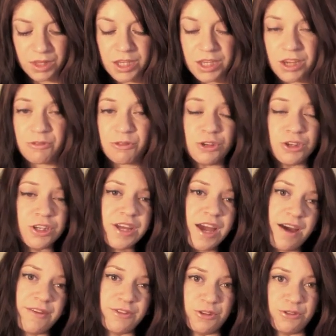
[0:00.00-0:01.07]
If you can
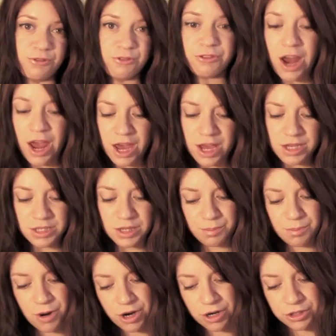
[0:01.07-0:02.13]
have your friend, a
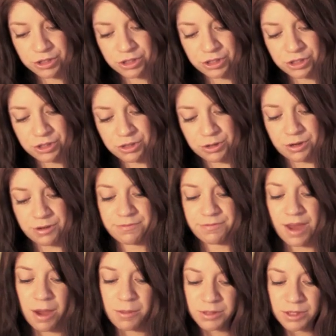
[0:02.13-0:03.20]
partner, or a
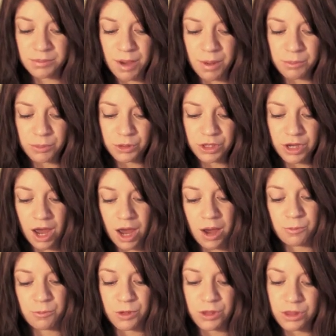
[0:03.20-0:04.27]
family member
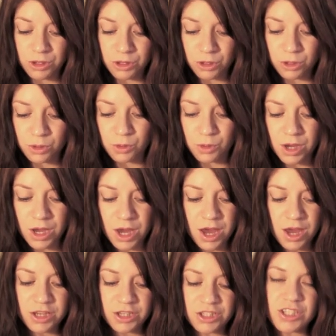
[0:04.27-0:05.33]
come with you
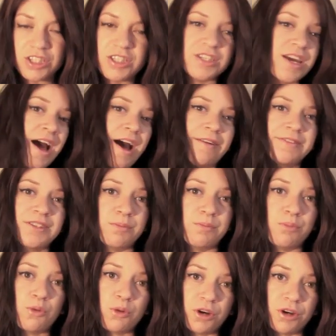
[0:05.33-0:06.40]
just to have
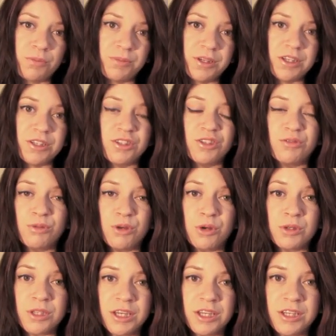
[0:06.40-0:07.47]
support, because you will
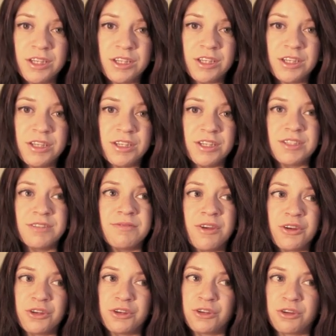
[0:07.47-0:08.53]
need it. It is
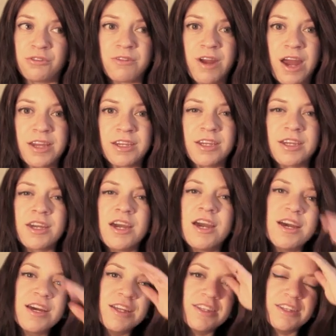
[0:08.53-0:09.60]
very nerve-wracking.
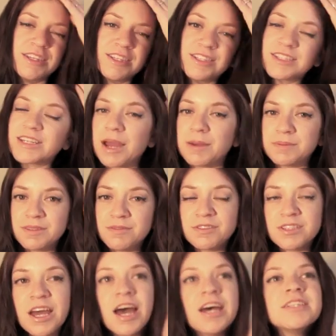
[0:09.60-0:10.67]
These types of
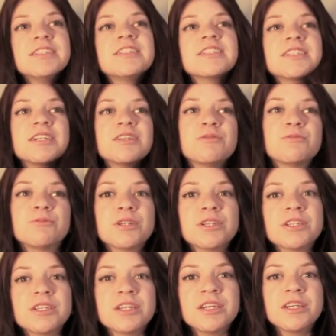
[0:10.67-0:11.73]
tests can
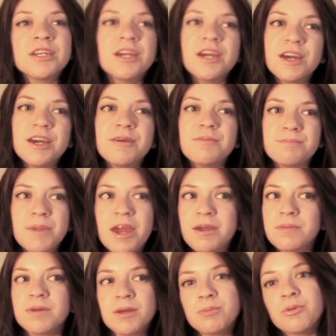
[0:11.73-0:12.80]
really
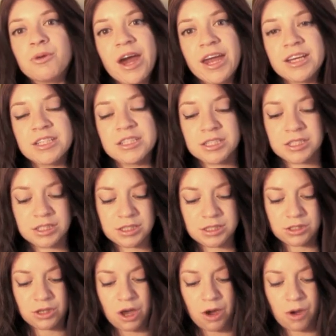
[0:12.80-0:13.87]
make people anxious.
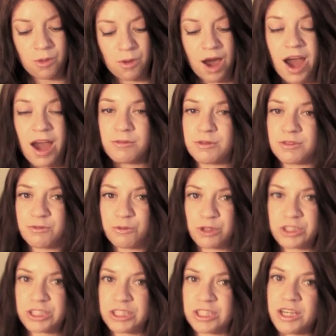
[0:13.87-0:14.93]
So I was
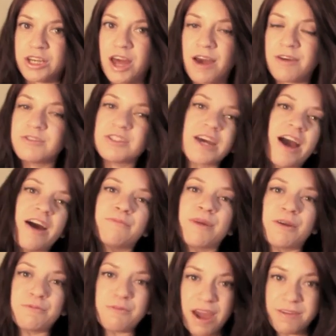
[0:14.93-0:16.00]
fortunate enough to have
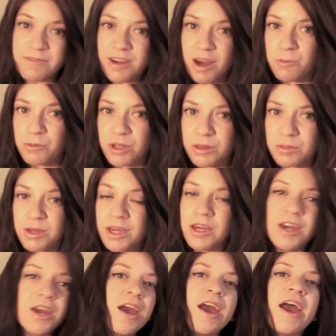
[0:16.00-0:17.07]
my wife come with
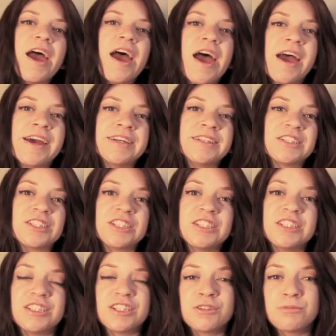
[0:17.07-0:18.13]
me, and
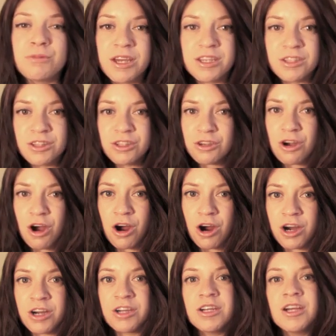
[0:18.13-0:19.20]
she did wait in the
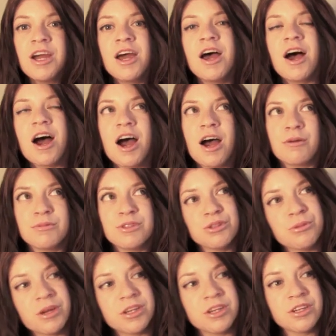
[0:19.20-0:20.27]
car. She
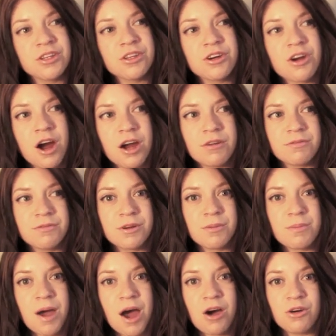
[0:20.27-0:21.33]
waited in the car for
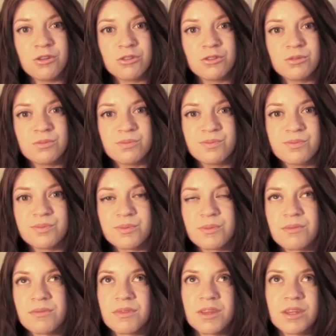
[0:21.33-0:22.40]
about
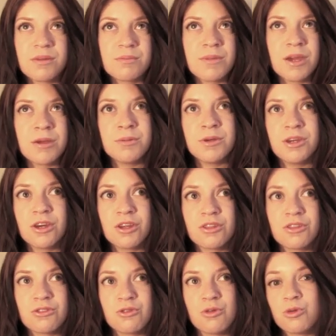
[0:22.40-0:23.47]
maybe a
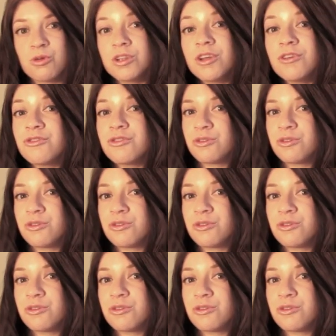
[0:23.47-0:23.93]
total of